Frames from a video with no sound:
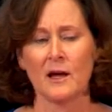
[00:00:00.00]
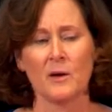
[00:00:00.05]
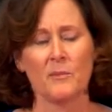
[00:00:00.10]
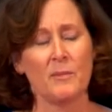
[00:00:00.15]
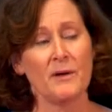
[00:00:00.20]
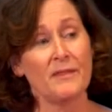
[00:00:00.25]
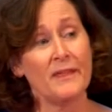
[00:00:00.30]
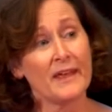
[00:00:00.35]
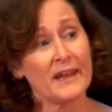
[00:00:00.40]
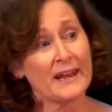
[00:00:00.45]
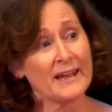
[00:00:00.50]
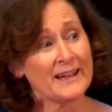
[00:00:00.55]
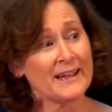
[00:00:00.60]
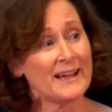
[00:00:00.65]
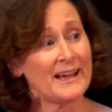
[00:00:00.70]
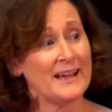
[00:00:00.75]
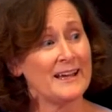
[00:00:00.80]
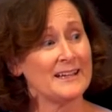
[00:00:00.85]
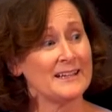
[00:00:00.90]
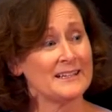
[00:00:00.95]
But then I
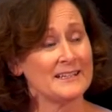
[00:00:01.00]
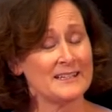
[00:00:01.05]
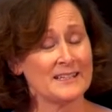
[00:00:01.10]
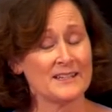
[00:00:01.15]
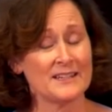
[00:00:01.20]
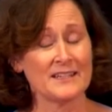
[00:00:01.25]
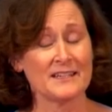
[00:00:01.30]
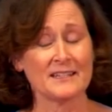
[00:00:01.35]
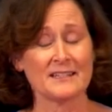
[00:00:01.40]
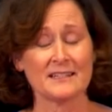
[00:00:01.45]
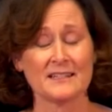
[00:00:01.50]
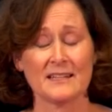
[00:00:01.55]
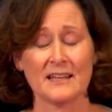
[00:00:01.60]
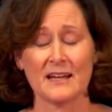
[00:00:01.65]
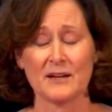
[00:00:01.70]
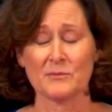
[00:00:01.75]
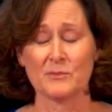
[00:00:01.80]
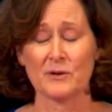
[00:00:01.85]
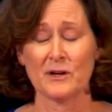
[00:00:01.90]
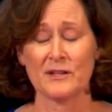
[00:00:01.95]
got to this
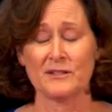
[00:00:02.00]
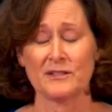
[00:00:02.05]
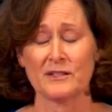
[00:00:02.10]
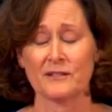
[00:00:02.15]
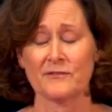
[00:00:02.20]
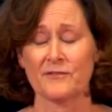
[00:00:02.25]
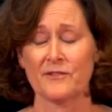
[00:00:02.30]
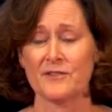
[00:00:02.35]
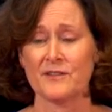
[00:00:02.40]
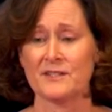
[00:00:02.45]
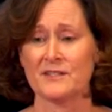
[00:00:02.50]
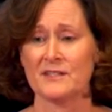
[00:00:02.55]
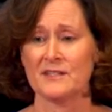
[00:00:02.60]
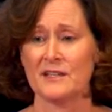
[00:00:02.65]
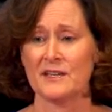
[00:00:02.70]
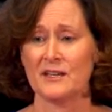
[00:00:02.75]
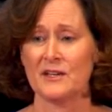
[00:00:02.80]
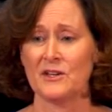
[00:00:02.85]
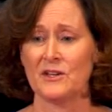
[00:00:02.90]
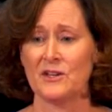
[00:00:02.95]
project for the
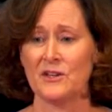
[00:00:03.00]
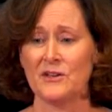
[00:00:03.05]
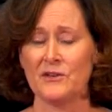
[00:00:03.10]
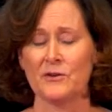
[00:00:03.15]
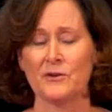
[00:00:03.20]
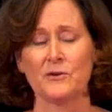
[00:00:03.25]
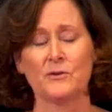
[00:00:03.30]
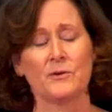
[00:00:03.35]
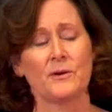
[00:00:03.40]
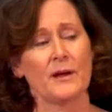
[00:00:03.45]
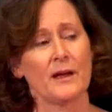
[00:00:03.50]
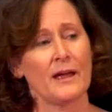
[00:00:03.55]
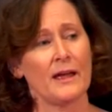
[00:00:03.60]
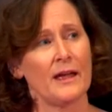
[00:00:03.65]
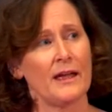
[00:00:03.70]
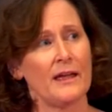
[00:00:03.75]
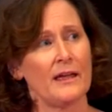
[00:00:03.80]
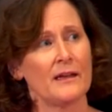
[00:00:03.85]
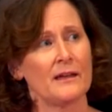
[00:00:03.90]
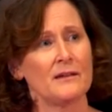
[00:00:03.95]
CAQ,
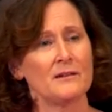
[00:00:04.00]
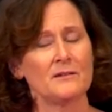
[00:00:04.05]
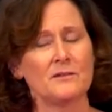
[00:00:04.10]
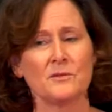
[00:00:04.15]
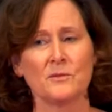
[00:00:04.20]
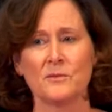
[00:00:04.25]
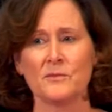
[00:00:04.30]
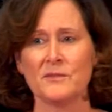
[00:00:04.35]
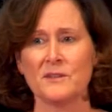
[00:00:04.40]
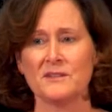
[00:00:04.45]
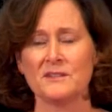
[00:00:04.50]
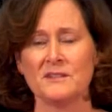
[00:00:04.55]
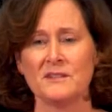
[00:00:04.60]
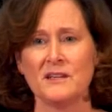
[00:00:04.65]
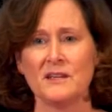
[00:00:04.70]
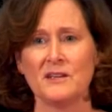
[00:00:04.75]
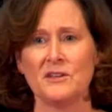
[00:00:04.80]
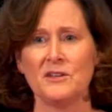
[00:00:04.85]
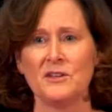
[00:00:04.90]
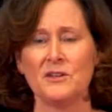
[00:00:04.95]
and the
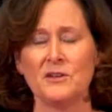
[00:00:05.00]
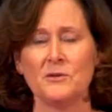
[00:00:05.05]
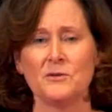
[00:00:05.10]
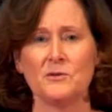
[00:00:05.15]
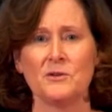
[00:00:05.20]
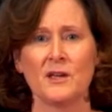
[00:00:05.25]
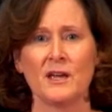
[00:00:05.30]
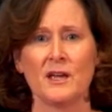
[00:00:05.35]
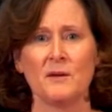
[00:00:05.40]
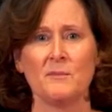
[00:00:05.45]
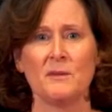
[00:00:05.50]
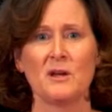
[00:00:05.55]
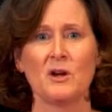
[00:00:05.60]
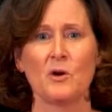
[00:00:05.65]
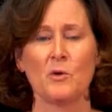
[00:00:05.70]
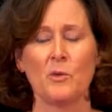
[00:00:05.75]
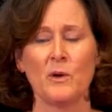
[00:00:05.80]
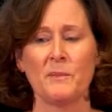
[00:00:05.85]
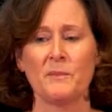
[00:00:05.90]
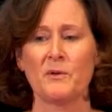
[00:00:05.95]
CAQ came
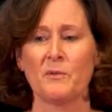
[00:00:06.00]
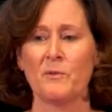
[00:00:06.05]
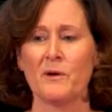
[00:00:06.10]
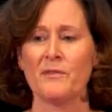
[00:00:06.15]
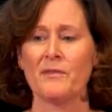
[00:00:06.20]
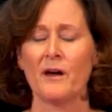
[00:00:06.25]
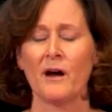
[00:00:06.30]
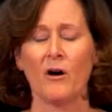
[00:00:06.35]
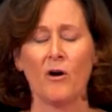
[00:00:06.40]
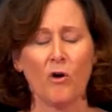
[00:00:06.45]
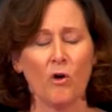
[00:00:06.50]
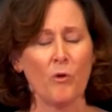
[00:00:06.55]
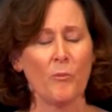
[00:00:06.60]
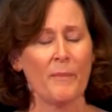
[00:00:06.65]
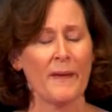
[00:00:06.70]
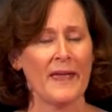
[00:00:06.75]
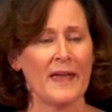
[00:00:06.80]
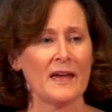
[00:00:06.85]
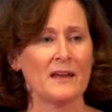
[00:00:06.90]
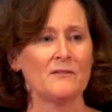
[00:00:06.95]
equipped with a whole
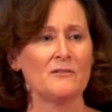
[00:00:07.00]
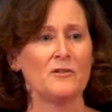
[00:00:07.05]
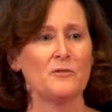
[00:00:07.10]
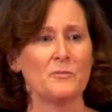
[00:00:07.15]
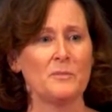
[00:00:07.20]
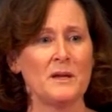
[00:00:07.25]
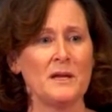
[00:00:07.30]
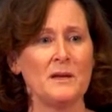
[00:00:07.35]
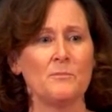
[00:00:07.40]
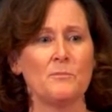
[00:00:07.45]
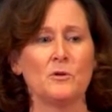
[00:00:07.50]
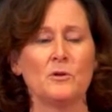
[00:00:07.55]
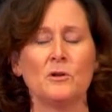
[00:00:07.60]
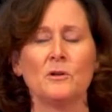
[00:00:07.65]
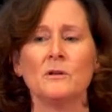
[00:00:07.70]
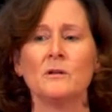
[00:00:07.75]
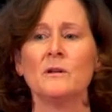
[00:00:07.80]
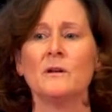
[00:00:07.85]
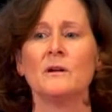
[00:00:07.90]
panel of people